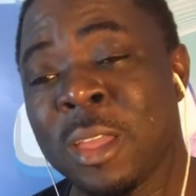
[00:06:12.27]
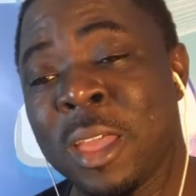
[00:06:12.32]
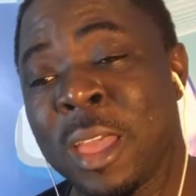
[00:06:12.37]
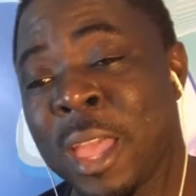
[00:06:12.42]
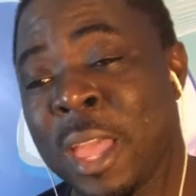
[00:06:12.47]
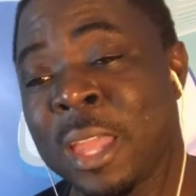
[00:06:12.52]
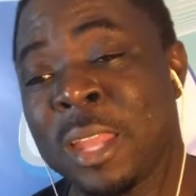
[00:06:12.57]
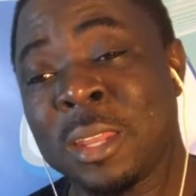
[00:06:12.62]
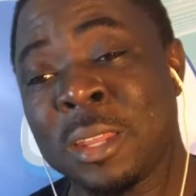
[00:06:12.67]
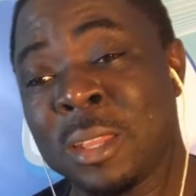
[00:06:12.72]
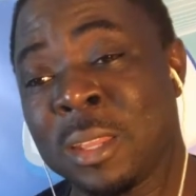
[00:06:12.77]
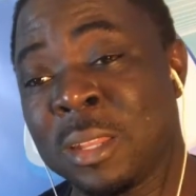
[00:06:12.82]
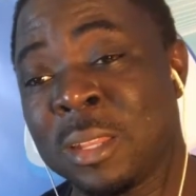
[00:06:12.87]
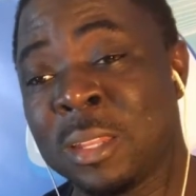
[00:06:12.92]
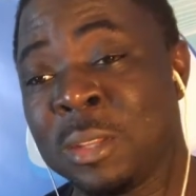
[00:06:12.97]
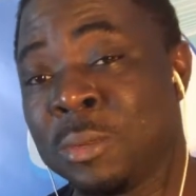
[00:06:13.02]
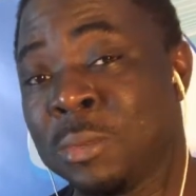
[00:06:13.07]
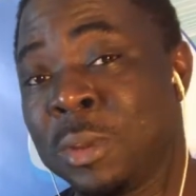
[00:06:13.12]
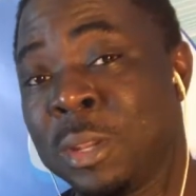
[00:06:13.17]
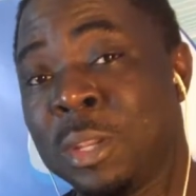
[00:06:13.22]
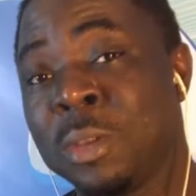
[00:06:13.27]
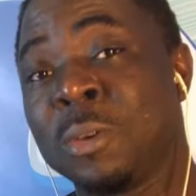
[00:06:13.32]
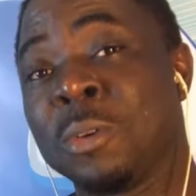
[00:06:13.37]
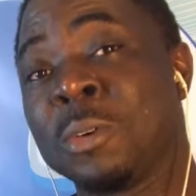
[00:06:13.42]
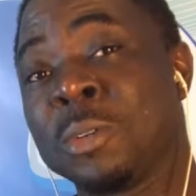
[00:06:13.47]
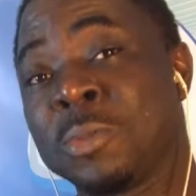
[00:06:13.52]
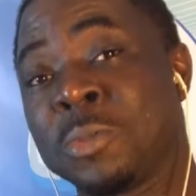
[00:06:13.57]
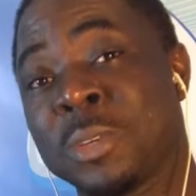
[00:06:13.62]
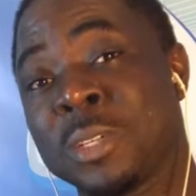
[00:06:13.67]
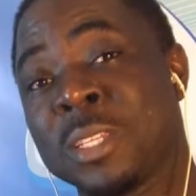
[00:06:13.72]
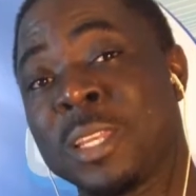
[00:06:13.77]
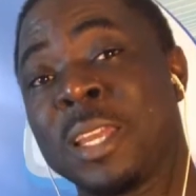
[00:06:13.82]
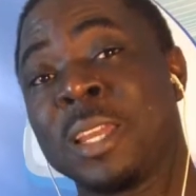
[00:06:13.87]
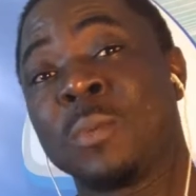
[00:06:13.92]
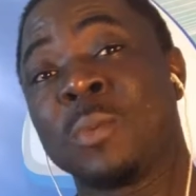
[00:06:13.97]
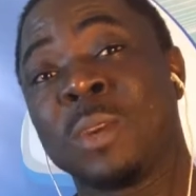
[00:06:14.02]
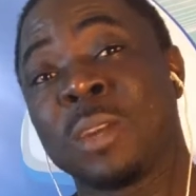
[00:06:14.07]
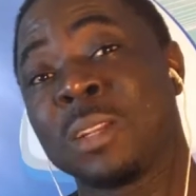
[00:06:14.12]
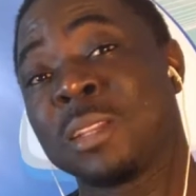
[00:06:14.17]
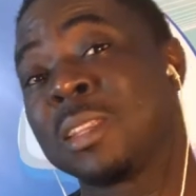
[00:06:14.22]
and the, the radio host was saying
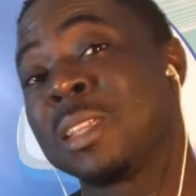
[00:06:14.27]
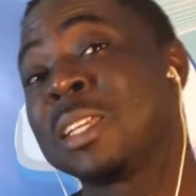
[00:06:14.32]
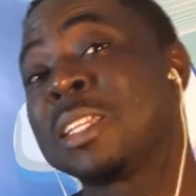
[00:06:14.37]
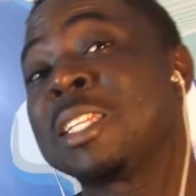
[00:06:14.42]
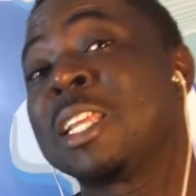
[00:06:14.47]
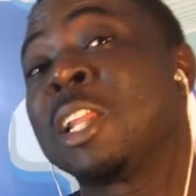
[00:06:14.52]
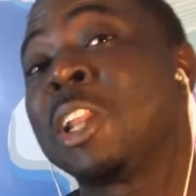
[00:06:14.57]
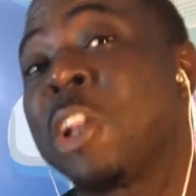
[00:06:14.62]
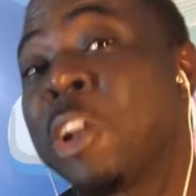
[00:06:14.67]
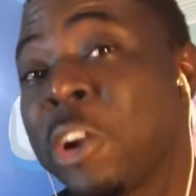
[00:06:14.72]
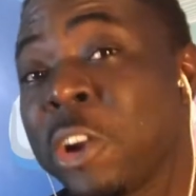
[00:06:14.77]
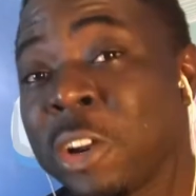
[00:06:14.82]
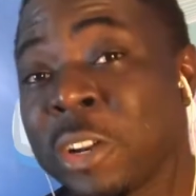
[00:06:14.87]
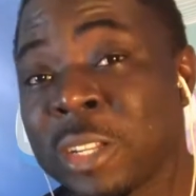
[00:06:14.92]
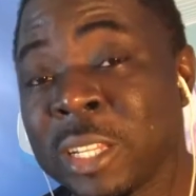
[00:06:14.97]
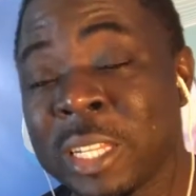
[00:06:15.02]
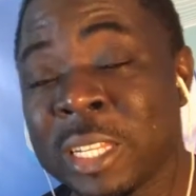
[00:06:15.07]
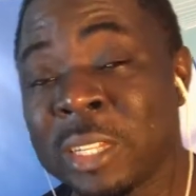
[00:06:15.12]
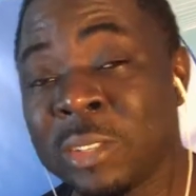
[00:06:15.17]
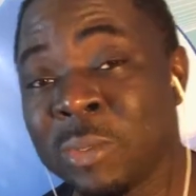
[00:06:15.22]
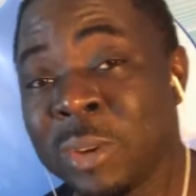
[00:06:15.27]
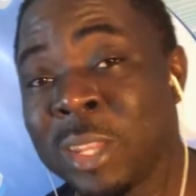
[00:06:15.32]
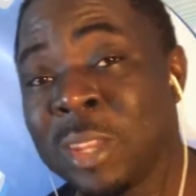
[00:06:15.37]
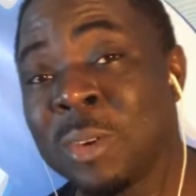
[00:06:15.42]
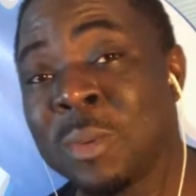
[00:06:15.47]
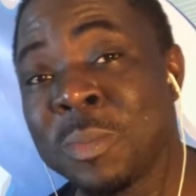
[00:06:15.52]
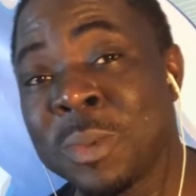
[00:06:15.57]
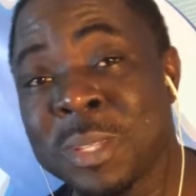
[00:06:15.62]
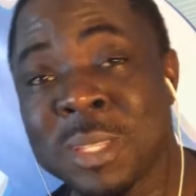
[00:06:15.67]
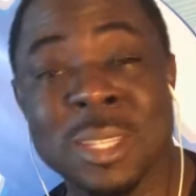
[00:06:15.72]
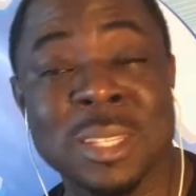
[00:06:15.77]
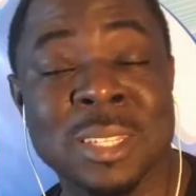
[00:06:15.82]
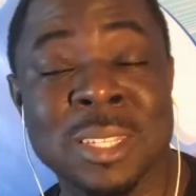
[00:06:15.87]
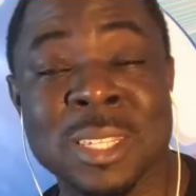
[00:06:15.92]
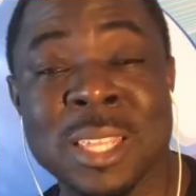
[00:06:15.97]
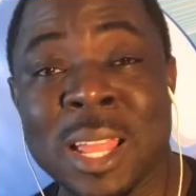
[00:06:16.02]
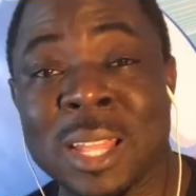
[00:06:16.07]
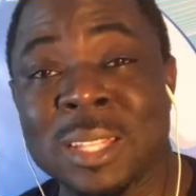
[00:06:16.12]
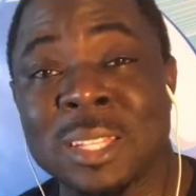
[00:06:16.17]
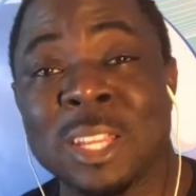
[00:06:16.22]
one of the things they learn in radio business is
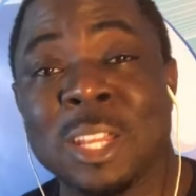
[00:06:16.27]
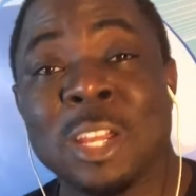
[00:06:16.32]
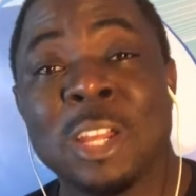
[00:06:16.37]
that